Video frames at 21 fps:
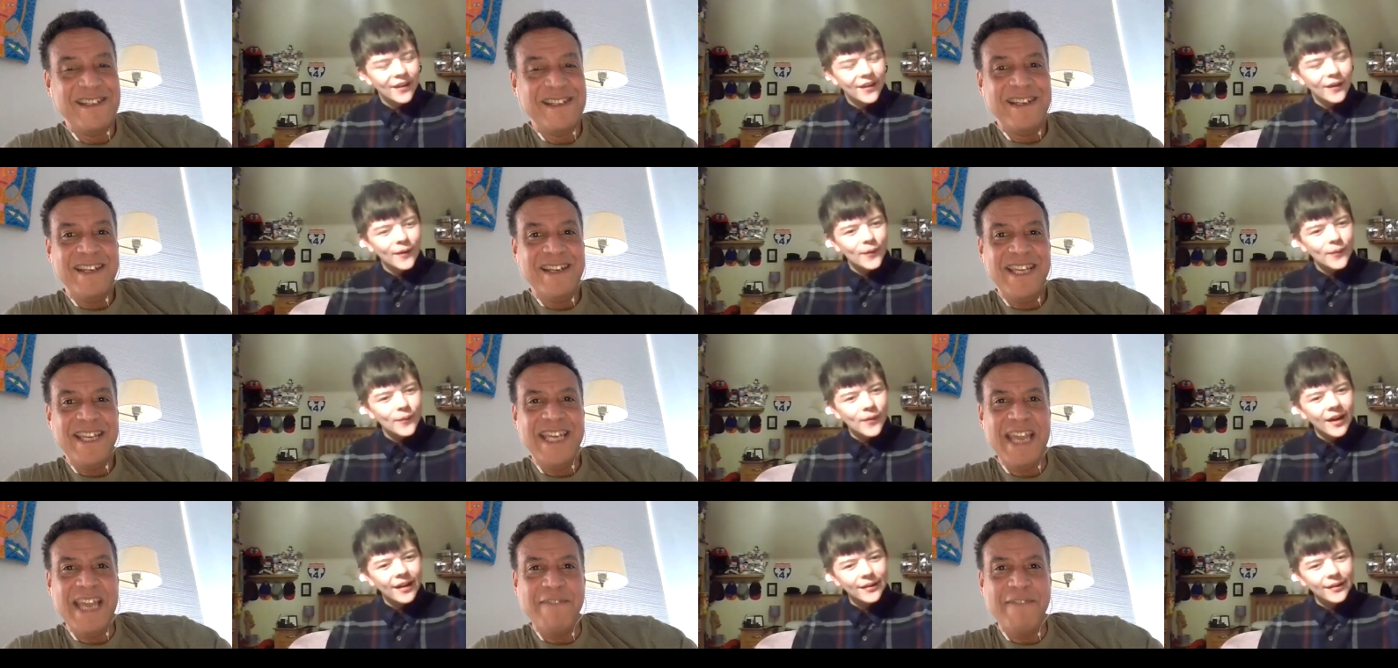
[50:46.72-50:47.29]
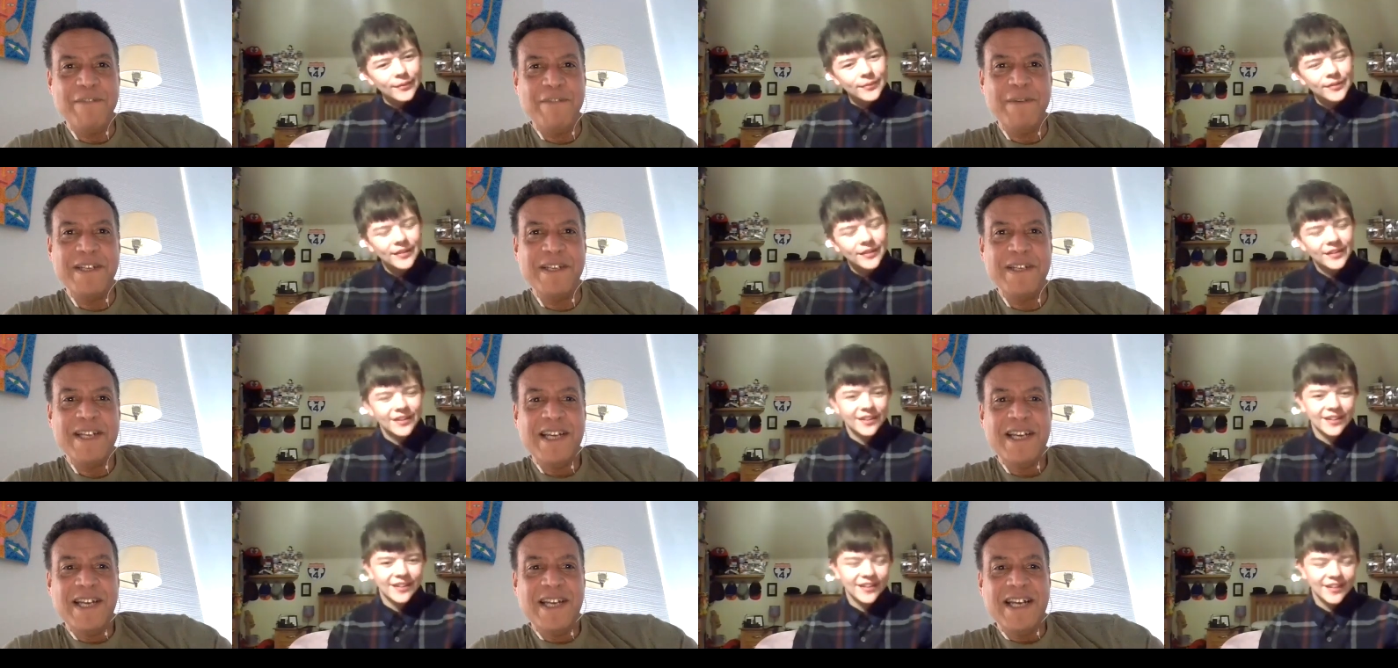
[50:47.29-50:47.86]
Speaker 1: He oh, came from a,
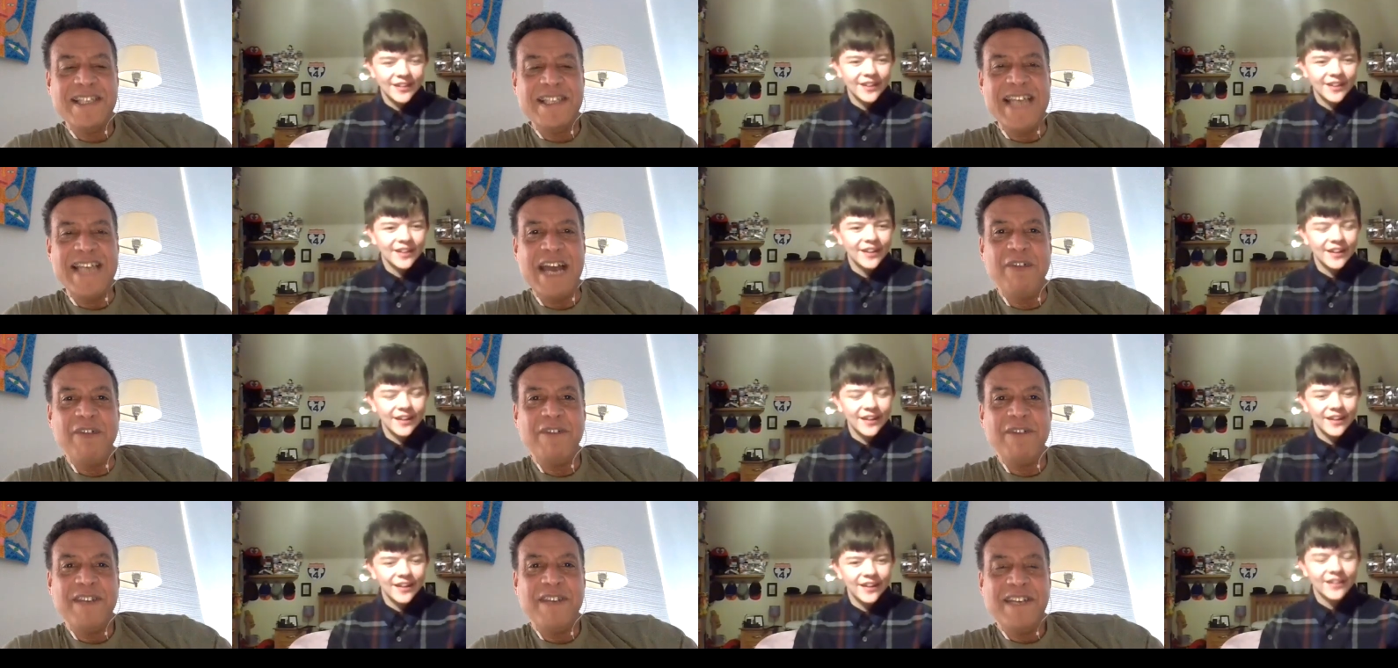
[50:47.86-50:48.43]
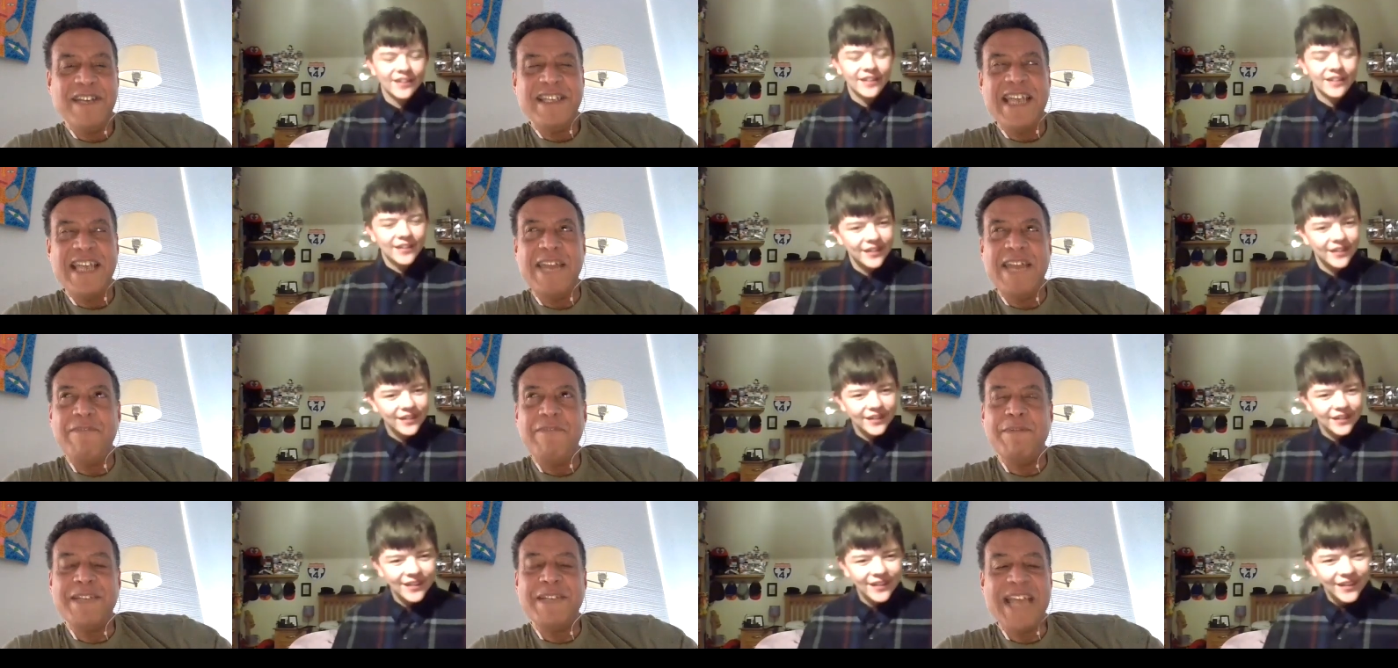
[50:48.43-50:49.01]
a, town came
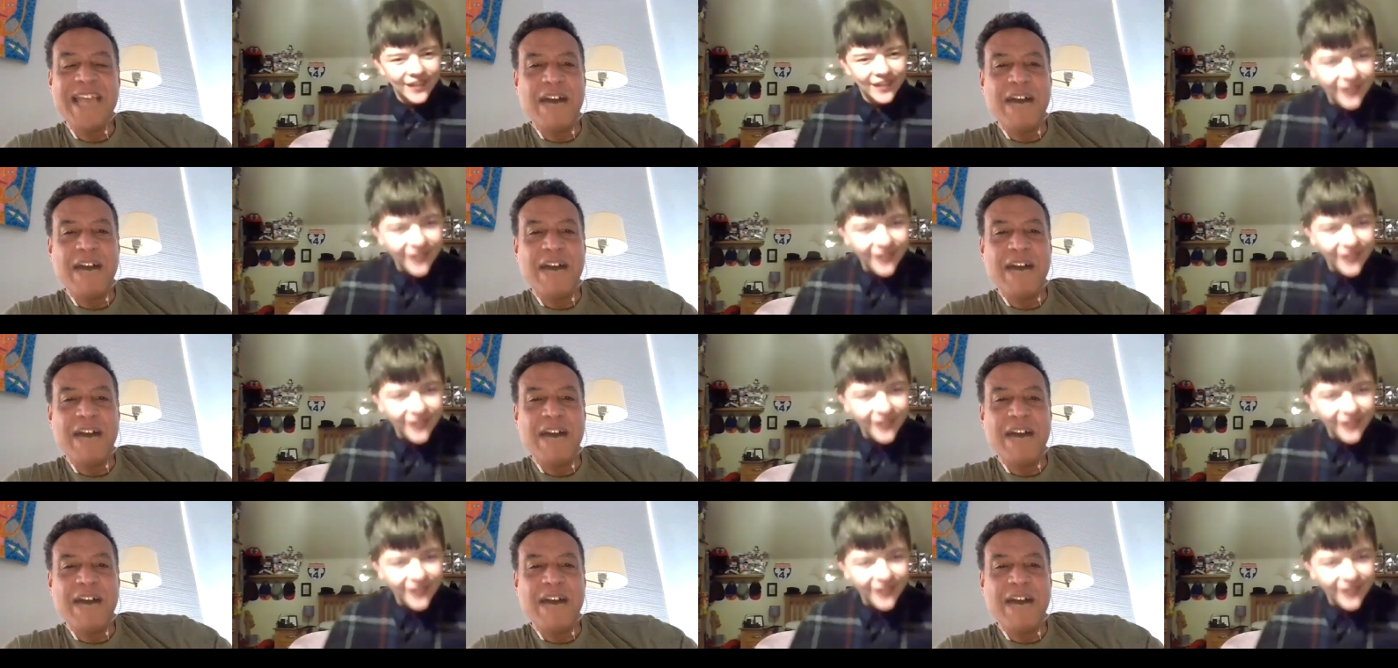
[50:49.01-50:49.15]
from a town